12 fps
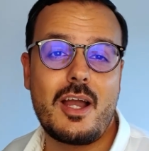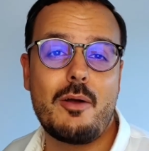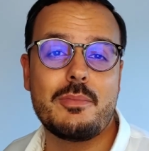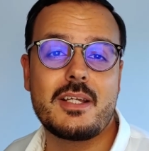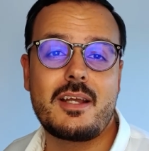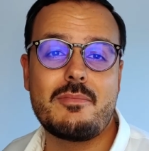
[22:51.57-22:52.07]

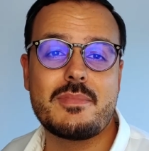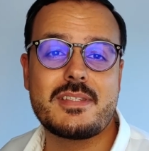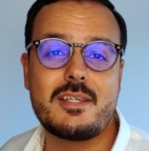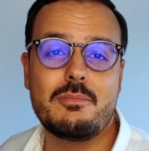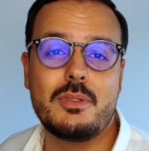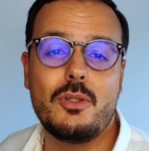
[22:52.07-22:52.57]
Comment in the
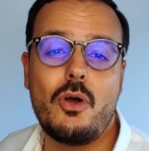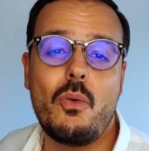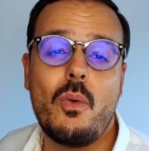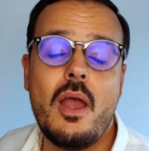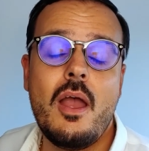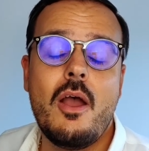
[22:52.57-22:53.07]
comments down
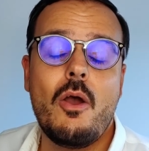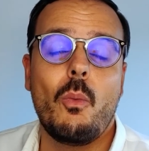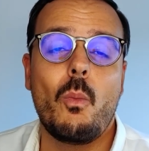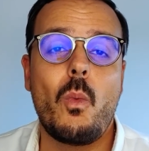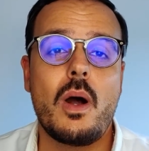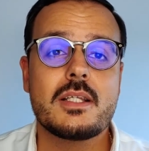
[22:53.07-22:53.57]
below
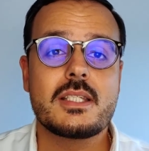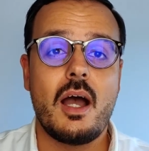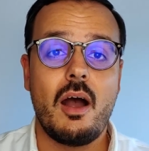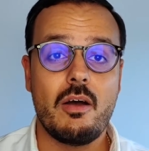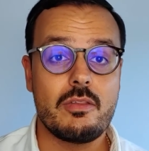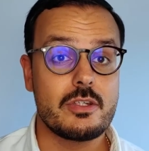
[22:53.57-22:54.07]
what
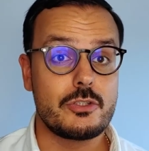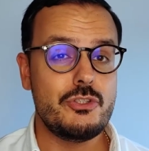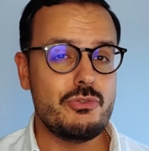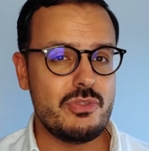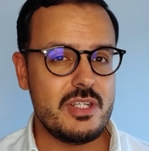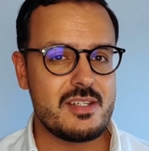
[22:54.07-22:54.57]
other
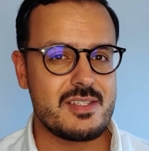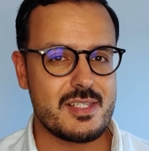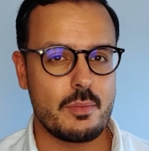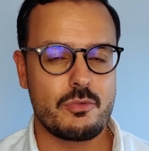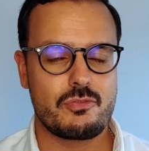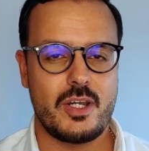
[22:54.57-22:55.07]
unique
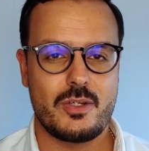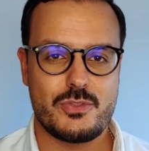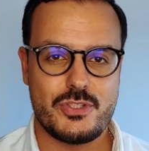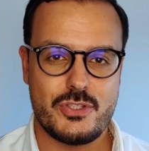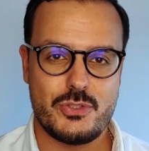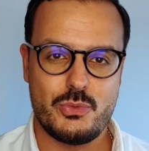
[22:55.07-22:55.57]
summer
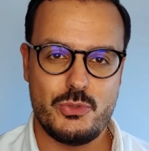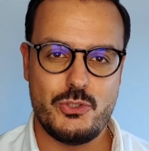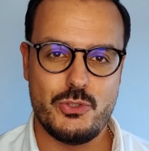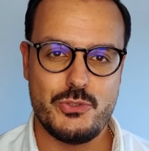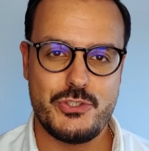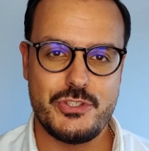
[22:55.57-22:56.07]
fragrances
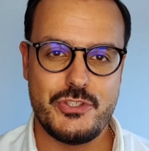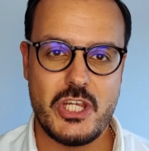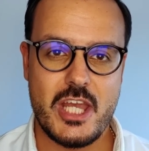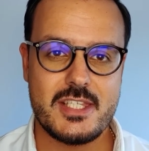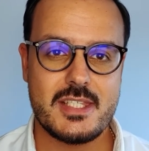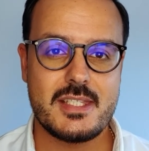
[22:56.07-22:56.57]
would you
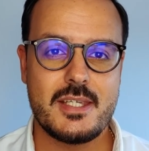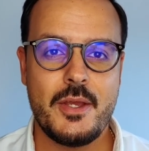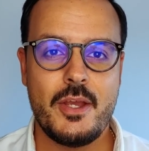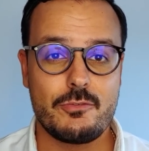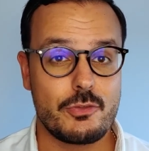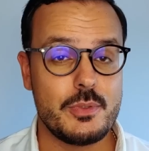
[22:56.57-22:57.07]
suggest
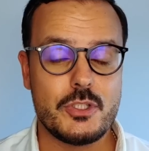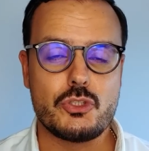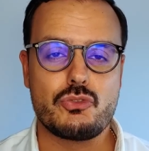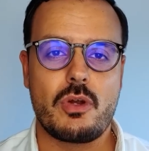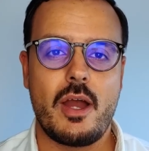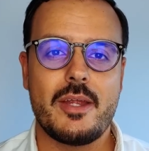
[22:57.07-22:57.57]
for me
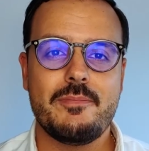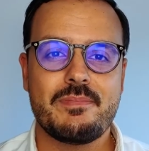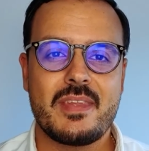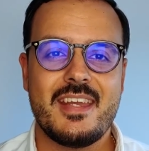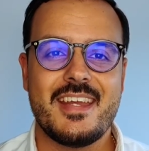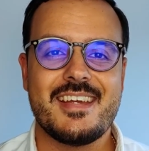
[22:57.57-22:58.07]
to try,
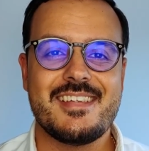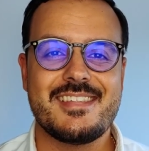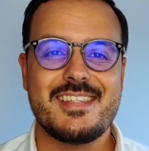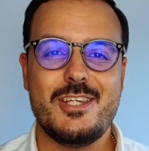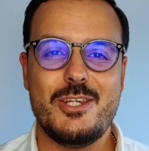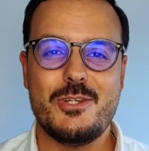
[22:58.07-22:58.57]

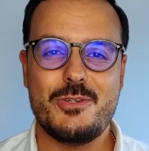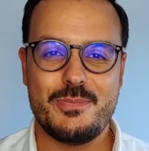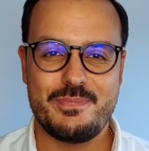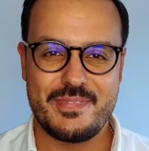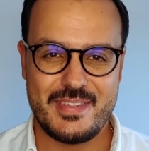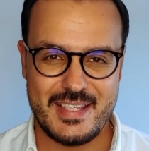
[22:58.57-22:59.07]
and see
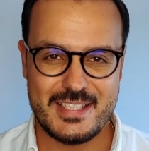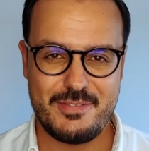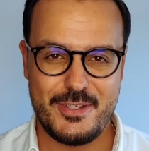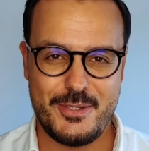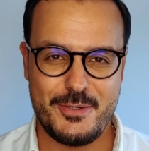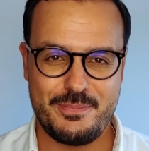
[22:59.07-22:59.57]
you in the next
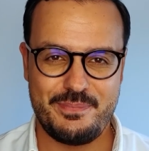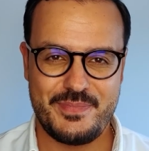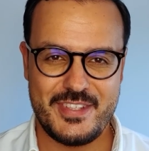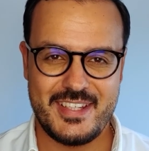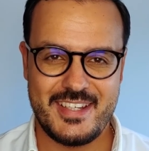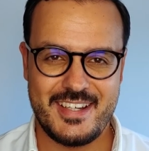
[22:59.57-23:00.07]
video.
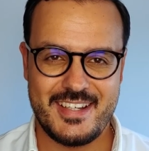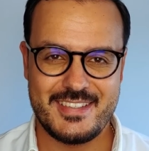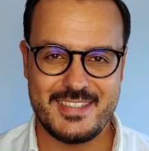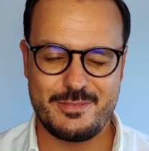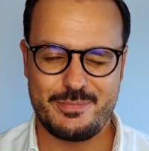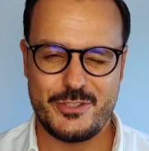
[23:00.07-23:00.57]
Take care,
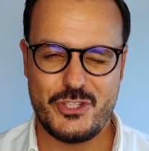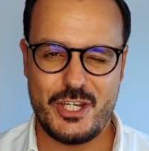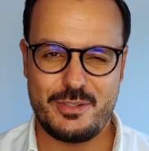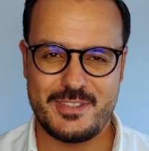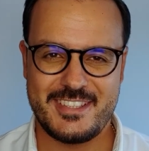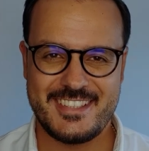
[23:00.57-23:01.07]
guys.
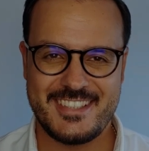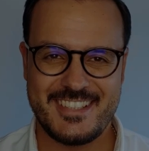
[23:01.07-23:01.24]
Ciao.